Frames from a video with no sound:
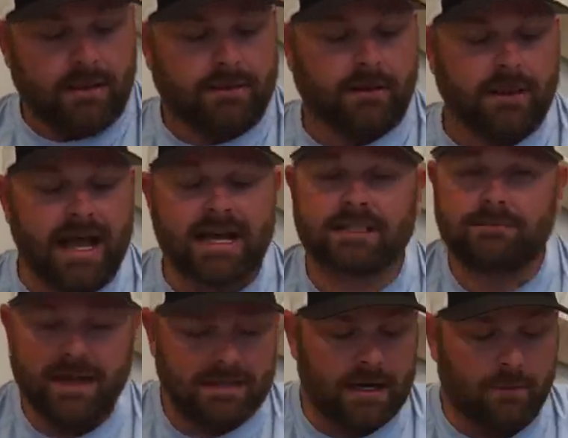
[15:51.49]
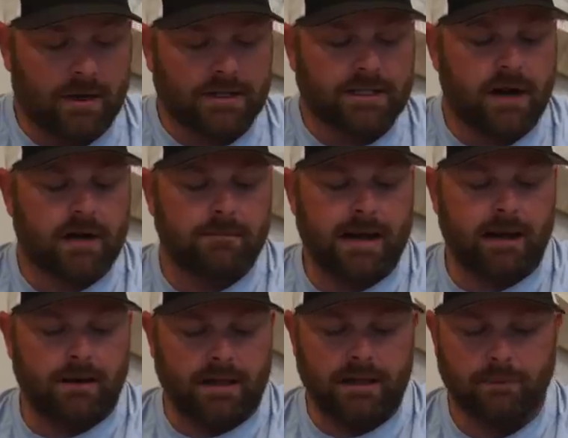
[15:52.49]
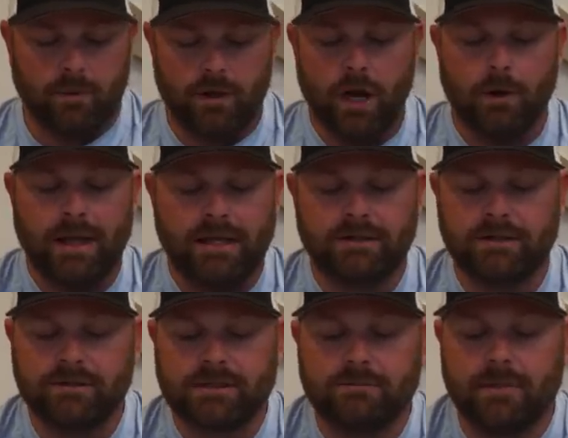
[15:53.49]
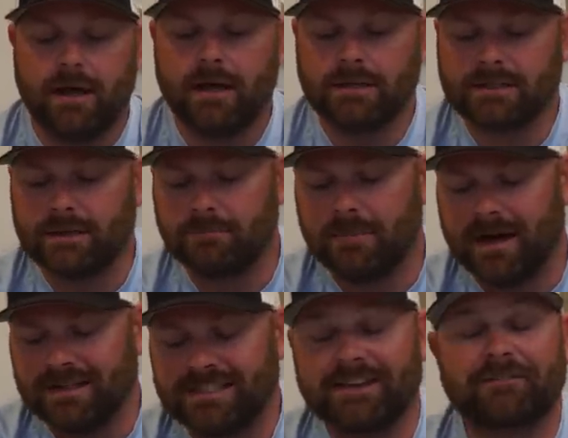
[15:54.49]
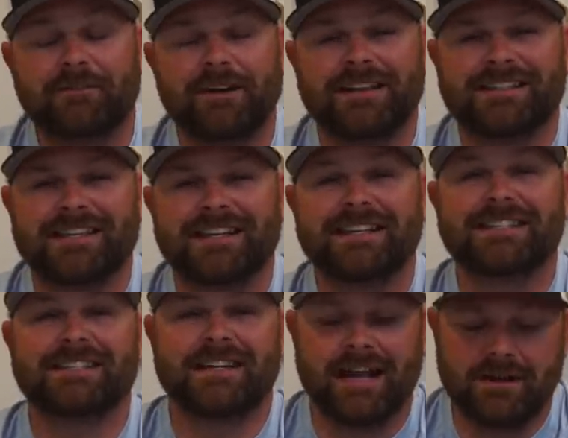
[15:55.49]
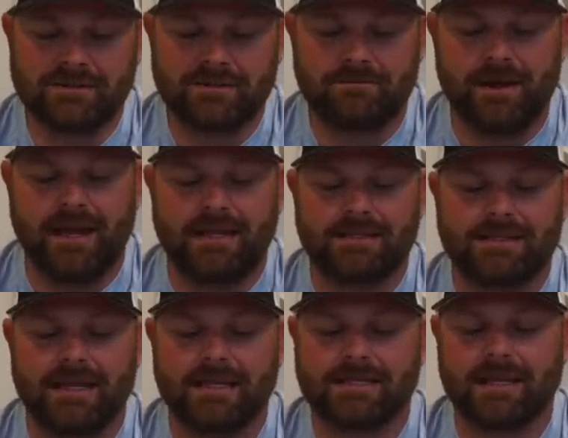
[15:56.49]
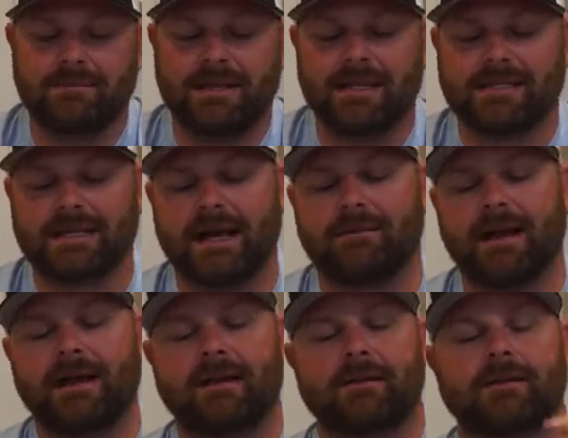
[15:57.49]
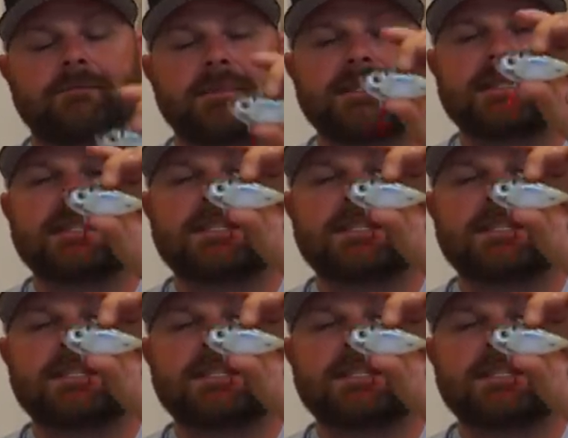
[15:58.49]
The last bait that I want to talk about, and then we'll go into some, some uh, different styles of baits, is going to be this guy right here. This is the